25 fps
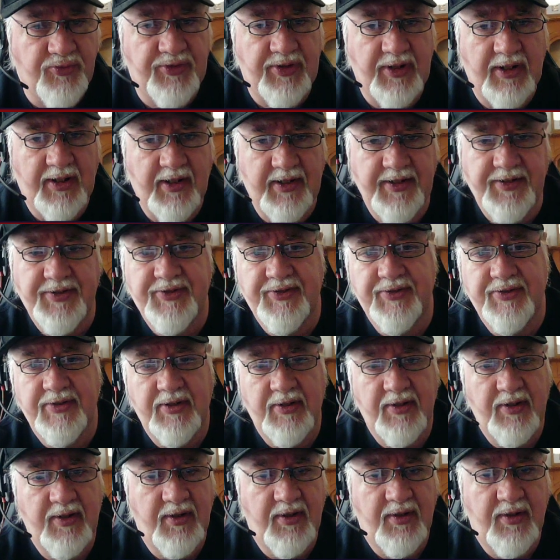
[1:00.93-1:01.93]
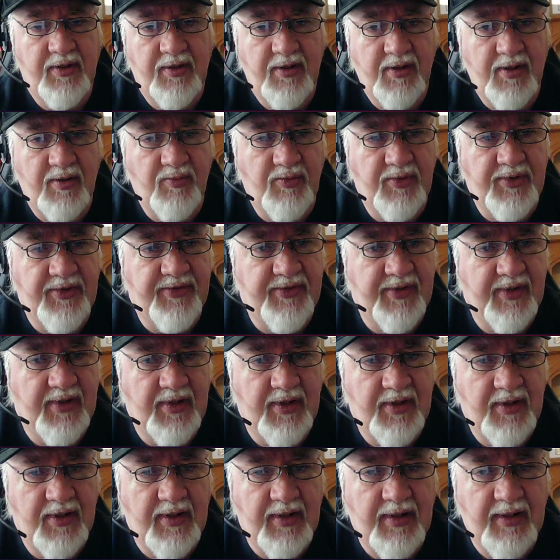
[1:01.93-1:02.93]
light, and with
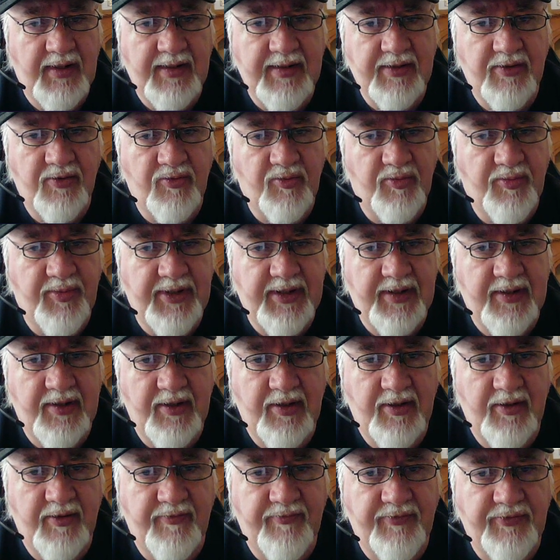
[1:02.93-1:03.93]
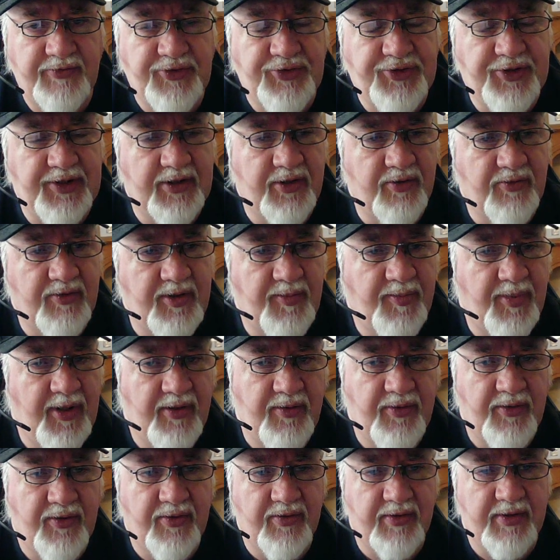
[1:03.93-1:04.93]
a little bit of jiggery
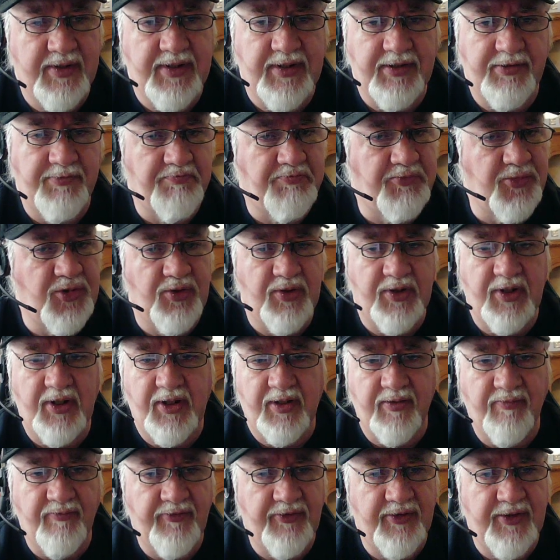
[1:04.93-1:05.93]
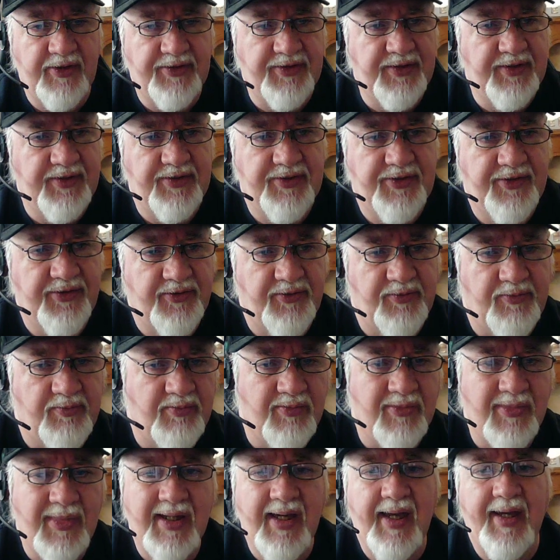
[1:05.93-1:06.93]
pokery, you can convert it to
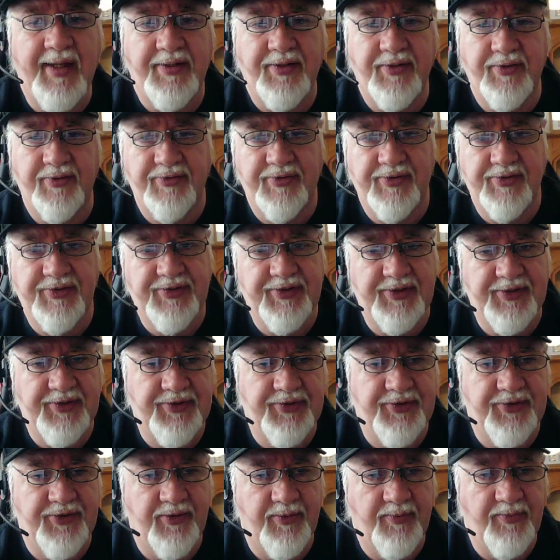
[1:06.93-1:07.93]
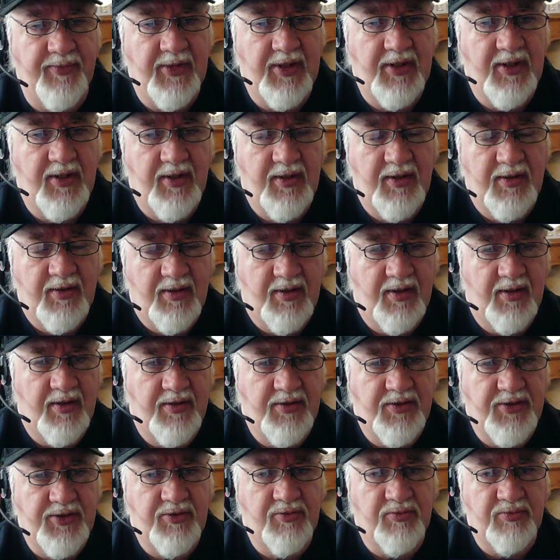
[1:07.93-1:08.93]
any other system,
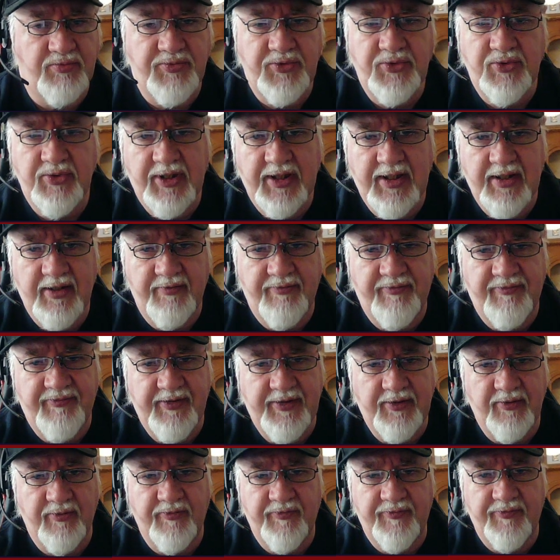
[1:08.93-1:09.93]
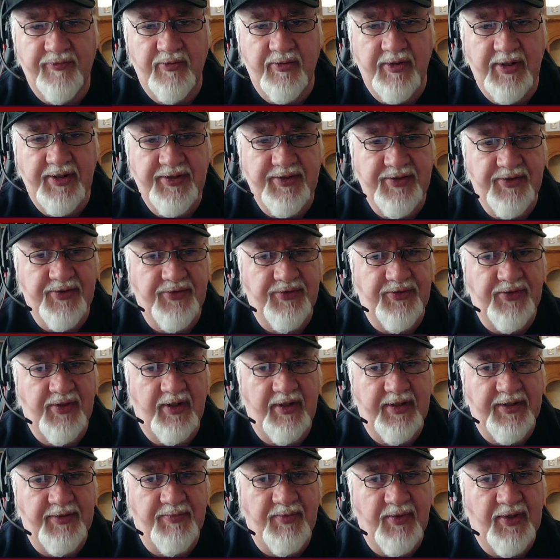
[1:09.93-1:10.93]
and you'll get a feel for it as
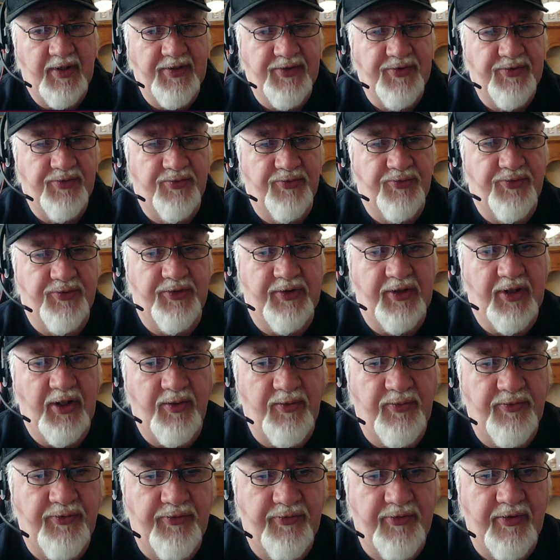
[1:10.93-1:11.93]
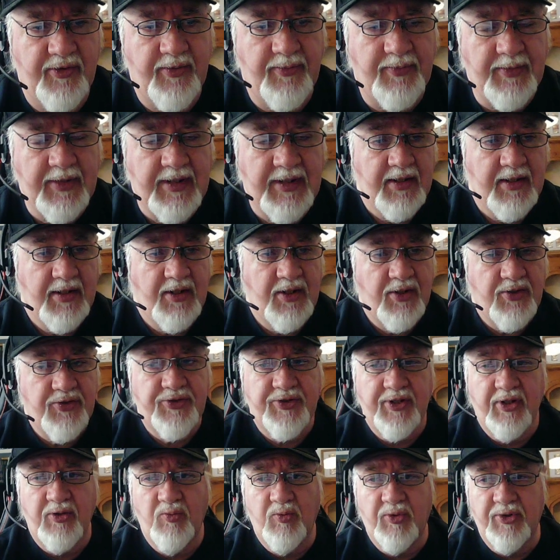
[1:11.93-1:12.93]
I sort of go through.
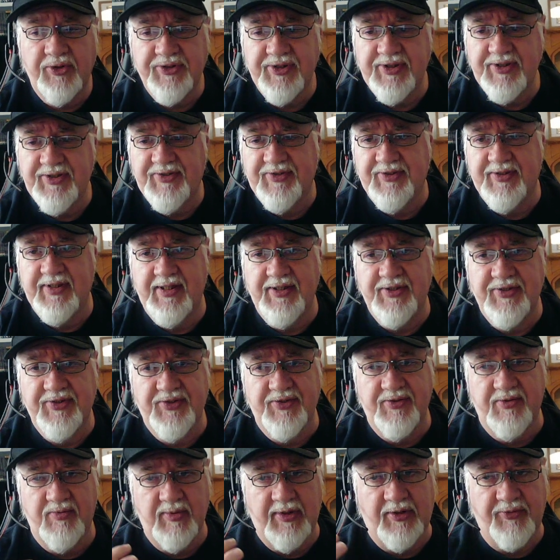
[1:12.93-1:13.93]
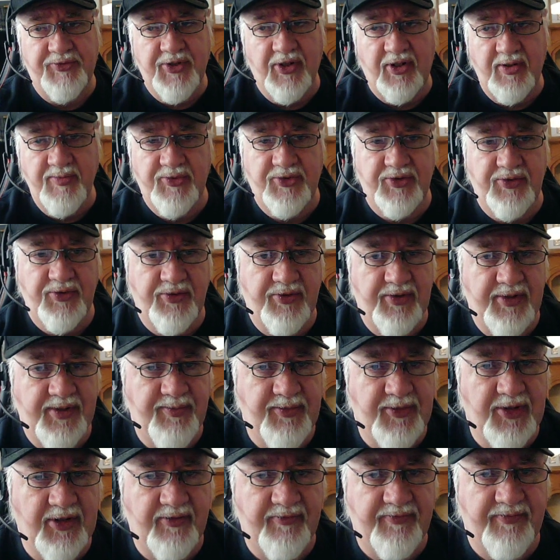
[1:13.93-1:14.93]
So what is this? Well, Times
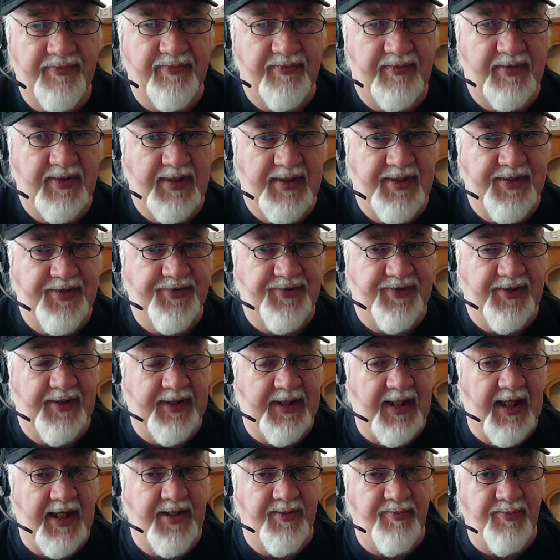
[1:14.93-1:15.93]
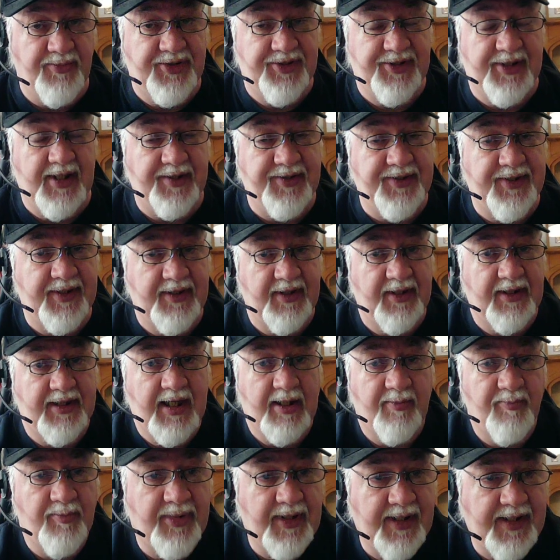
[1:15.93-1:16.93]
Undreamed of is a game setting, a
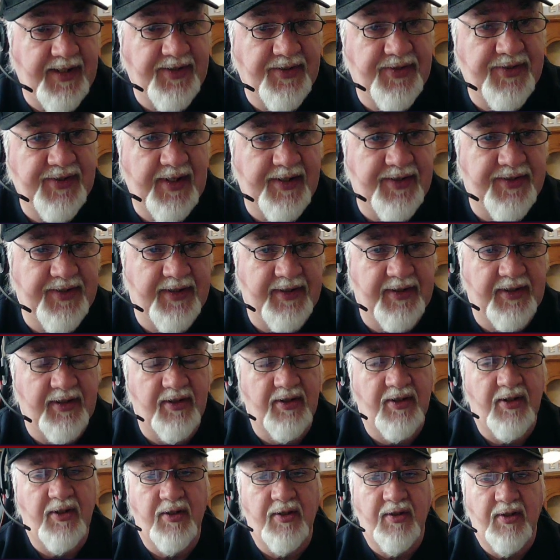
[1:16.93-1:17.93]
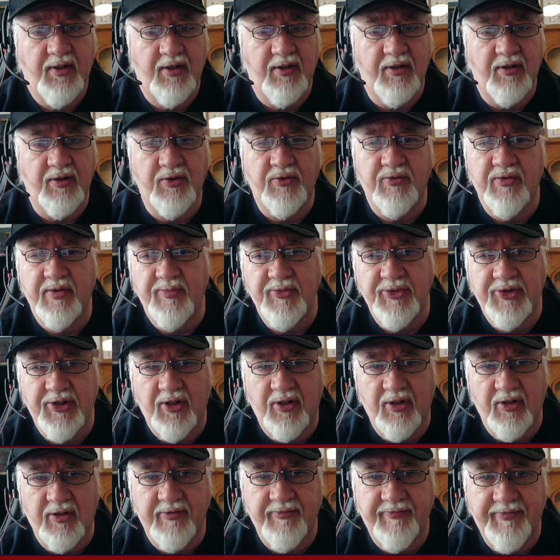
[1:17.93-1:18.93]
campaign setting,
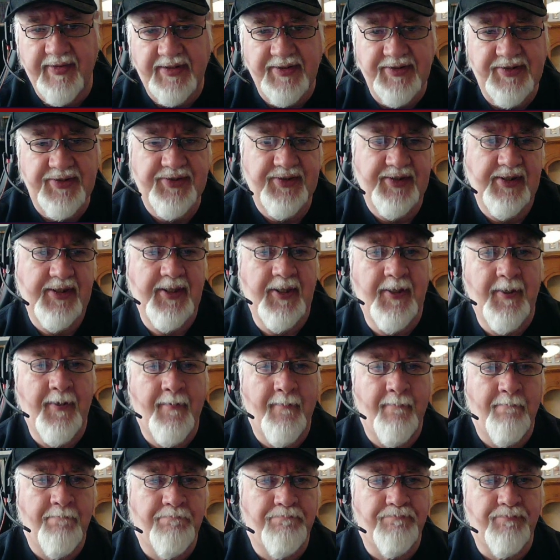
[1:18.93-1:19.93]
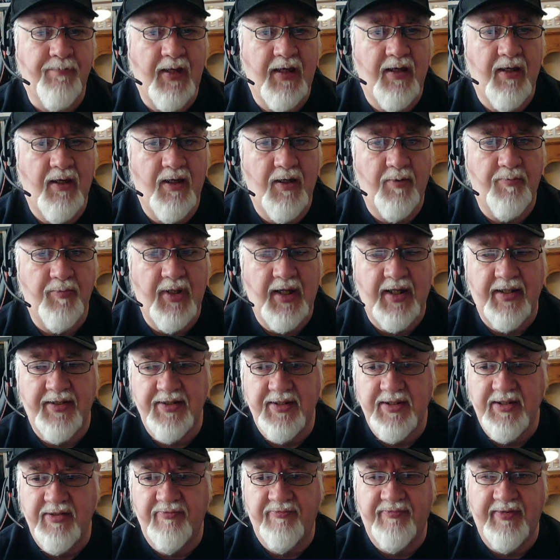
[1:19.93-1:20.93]
grimdark fantasy, and
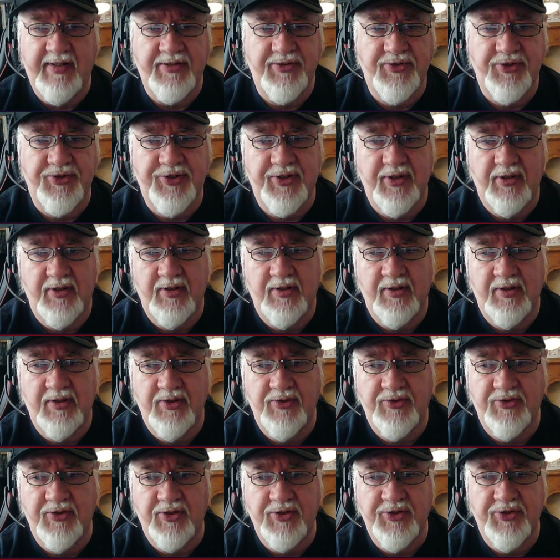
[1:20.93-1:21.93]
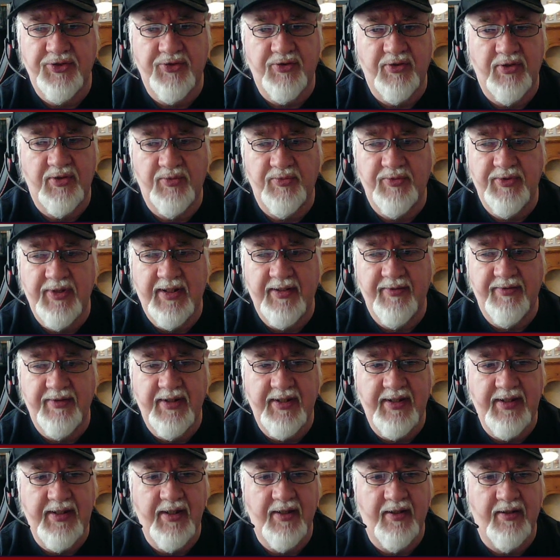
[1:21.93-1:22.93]
the adventure, as I scroll down
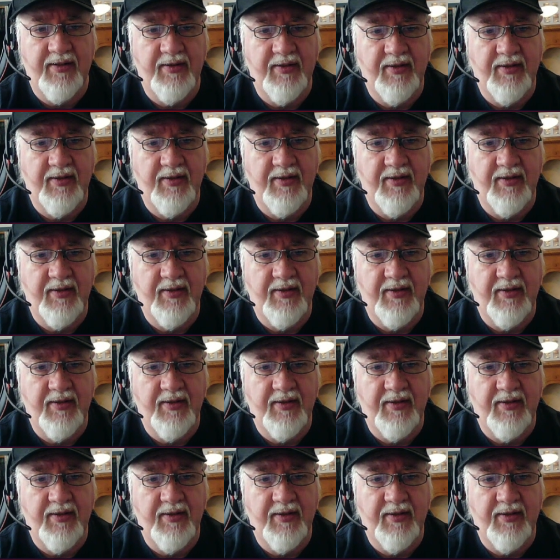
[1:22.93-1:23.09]
here,